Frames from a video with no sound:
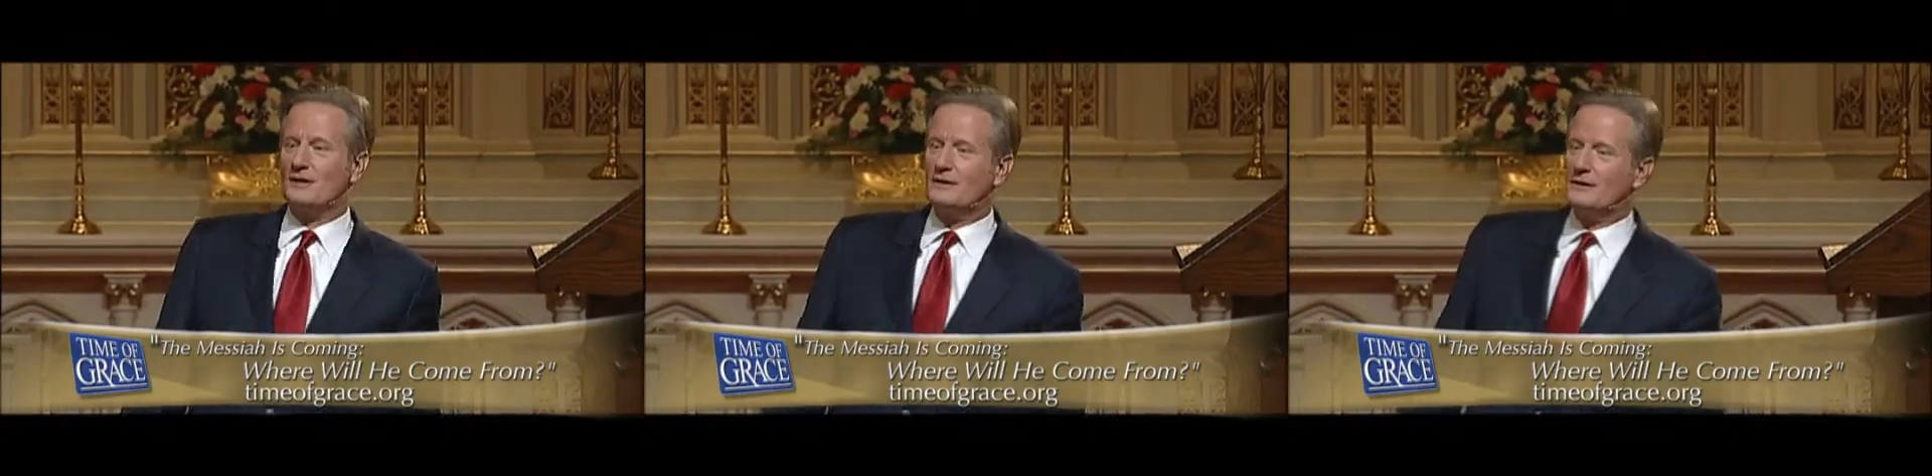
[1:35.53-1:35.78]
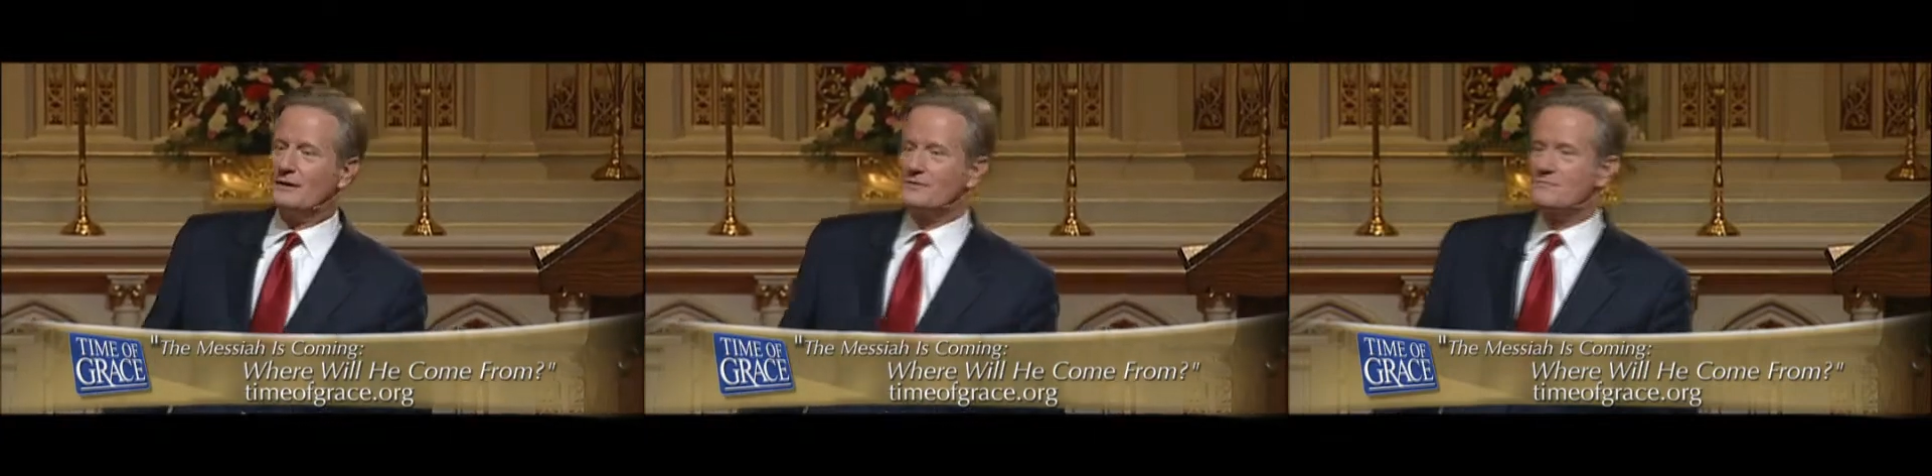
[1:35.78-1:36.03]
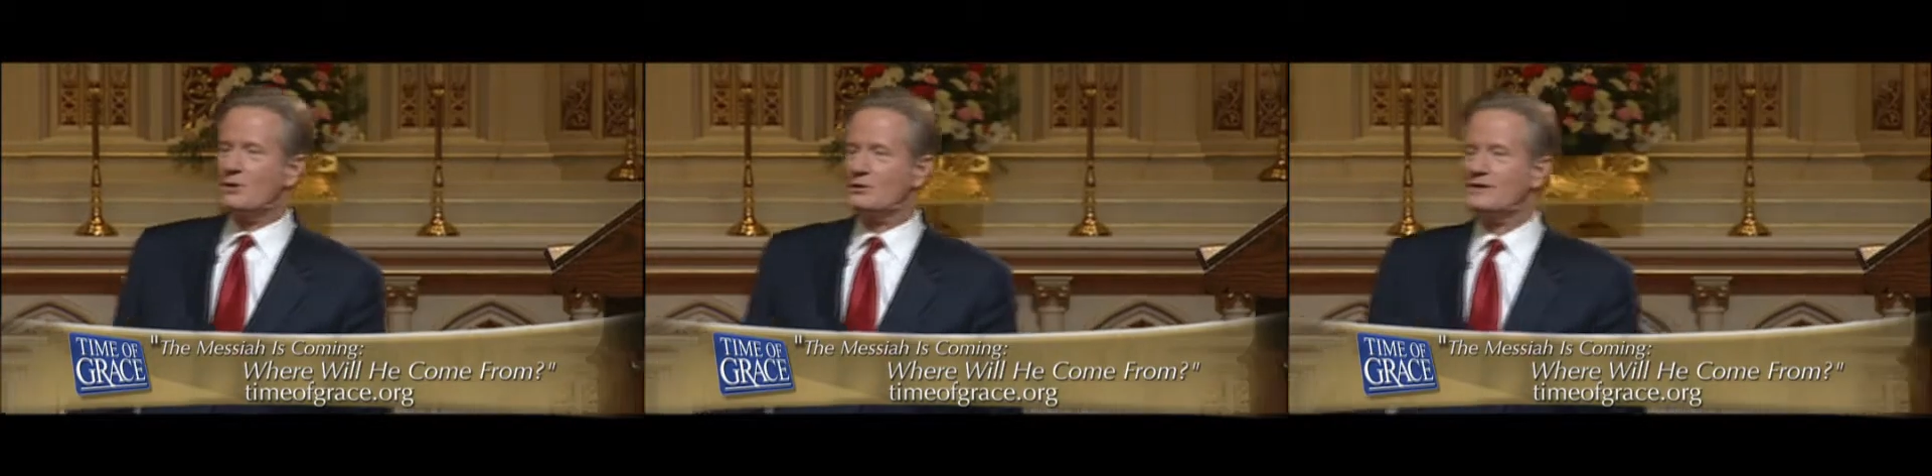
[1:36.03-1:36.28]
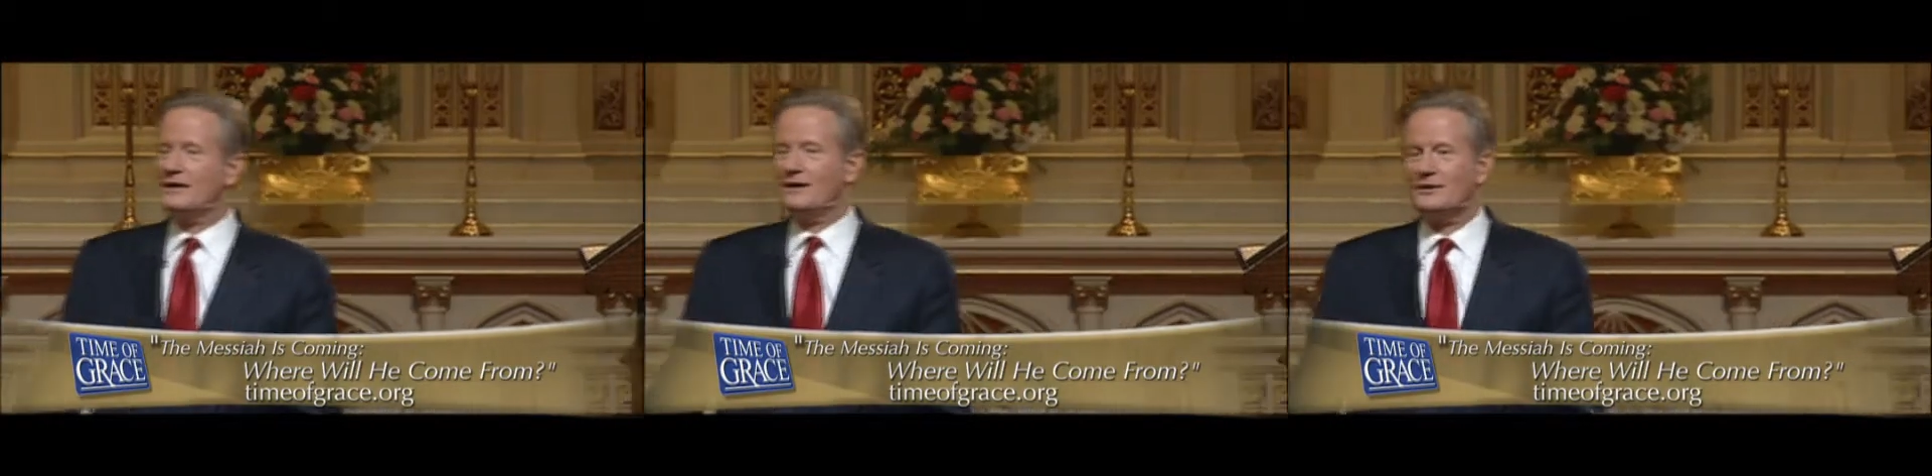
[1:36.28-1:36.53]
ugliest
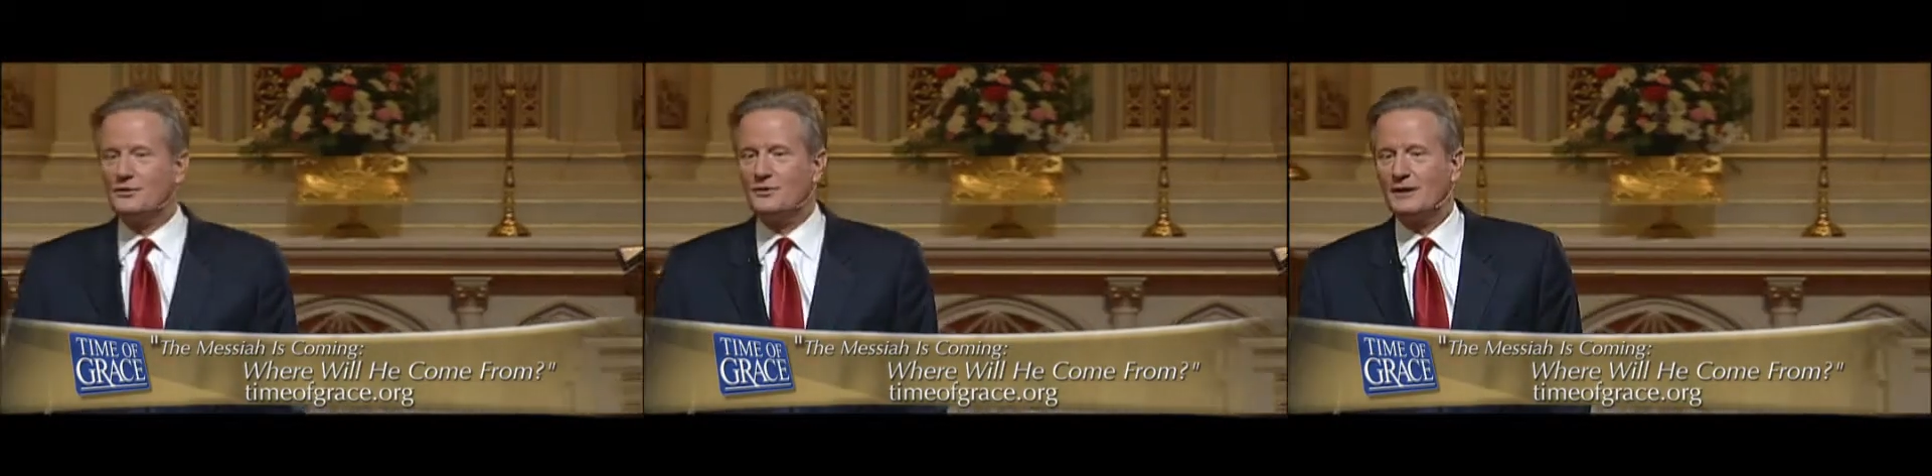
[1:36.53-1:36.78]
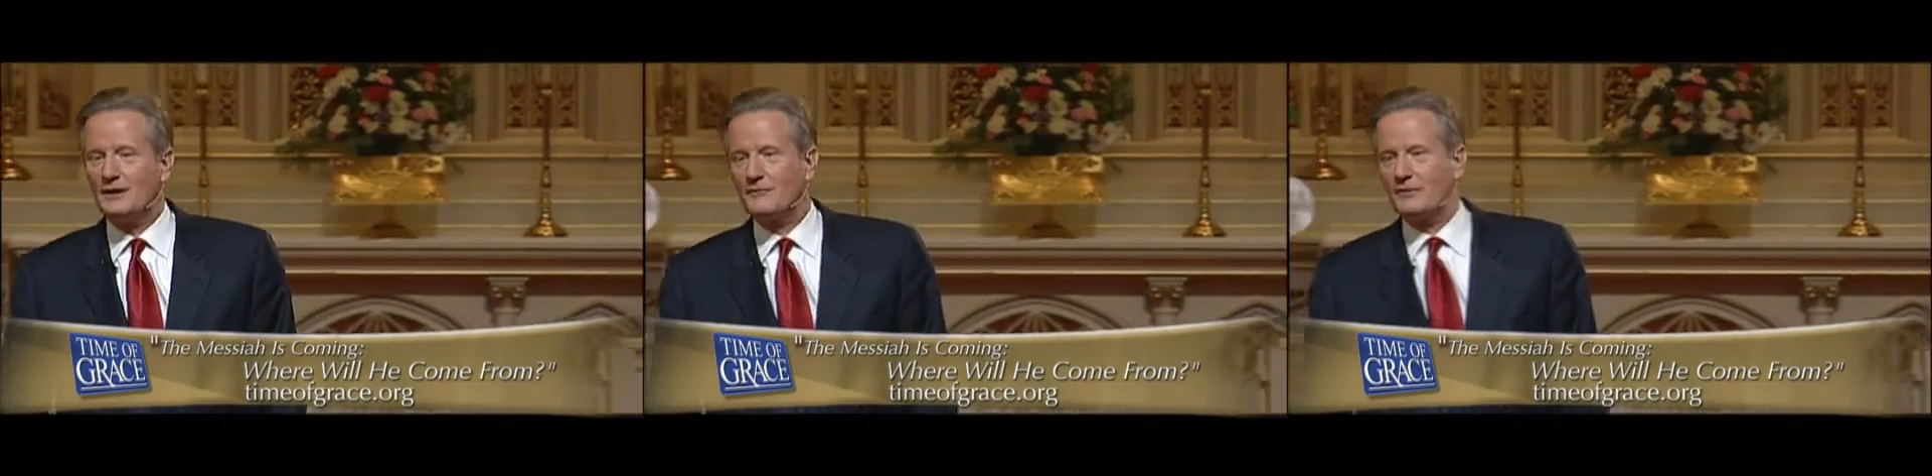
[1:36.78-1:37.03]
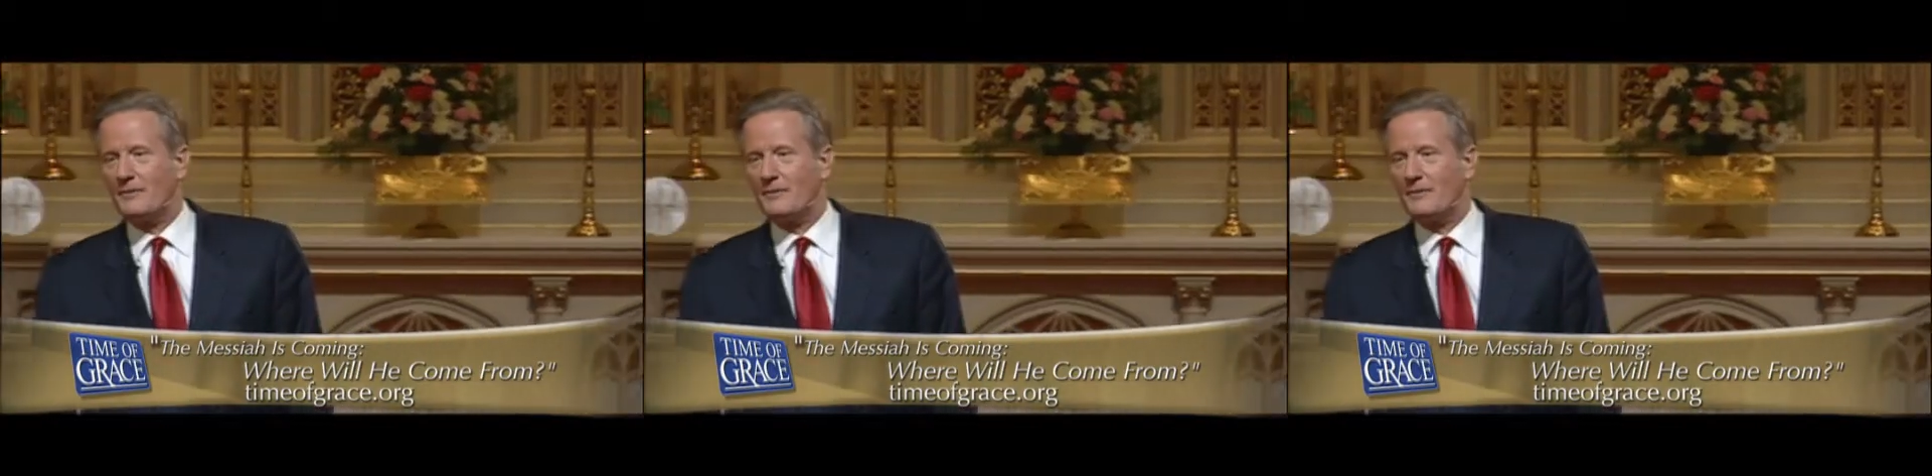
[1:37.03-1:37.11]
motel you could ever